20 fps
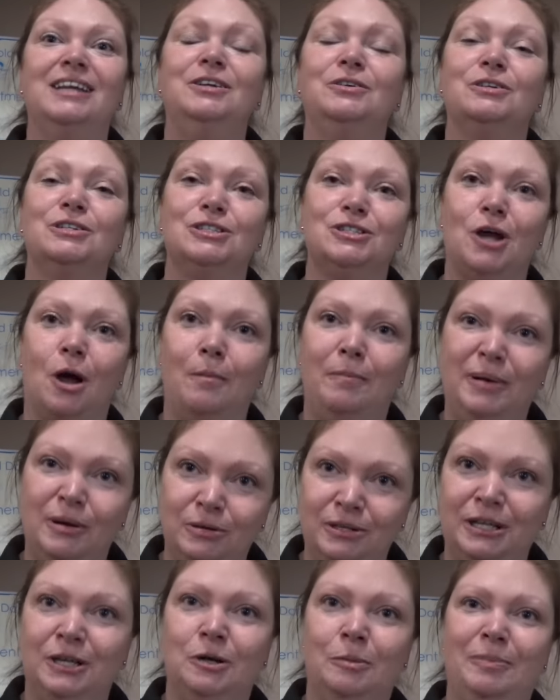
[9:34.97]
And you can start
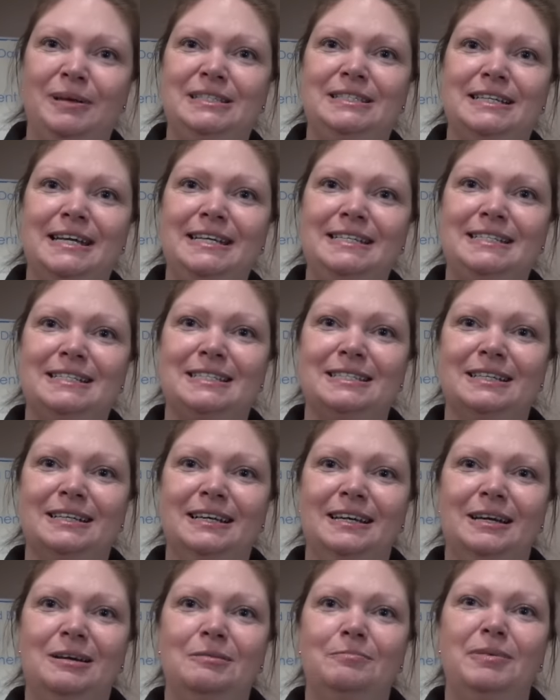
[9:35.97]
building your business,
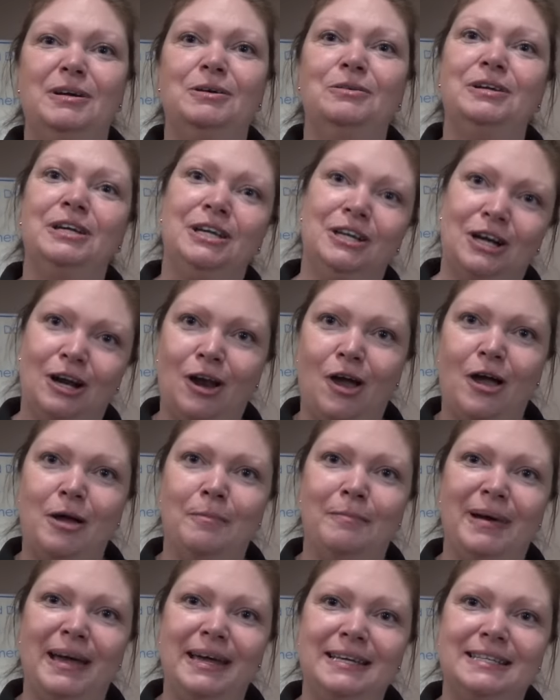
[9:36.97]
building your
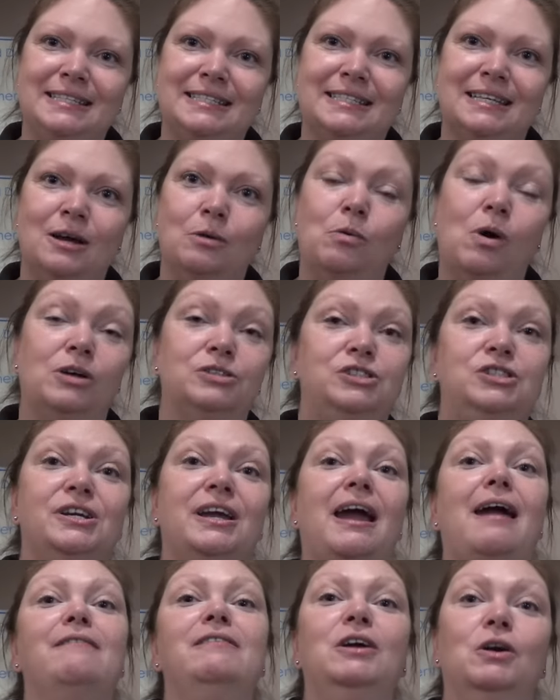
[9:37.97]
client base, whilst you
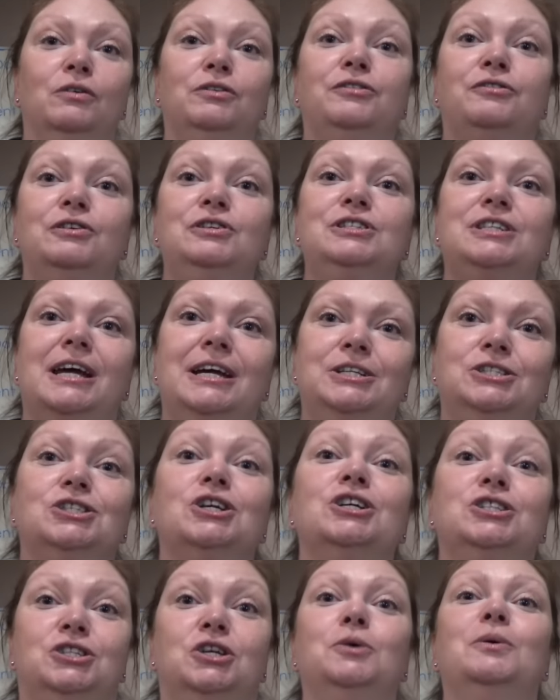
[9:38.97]
carry on through stage
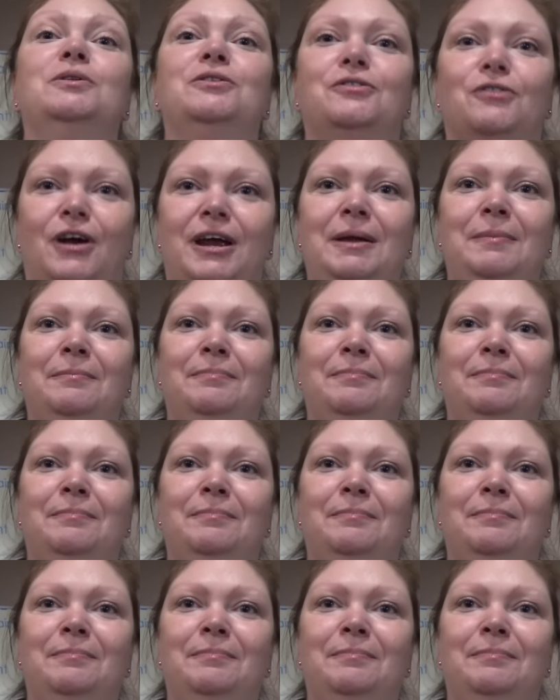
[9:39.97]
two and three.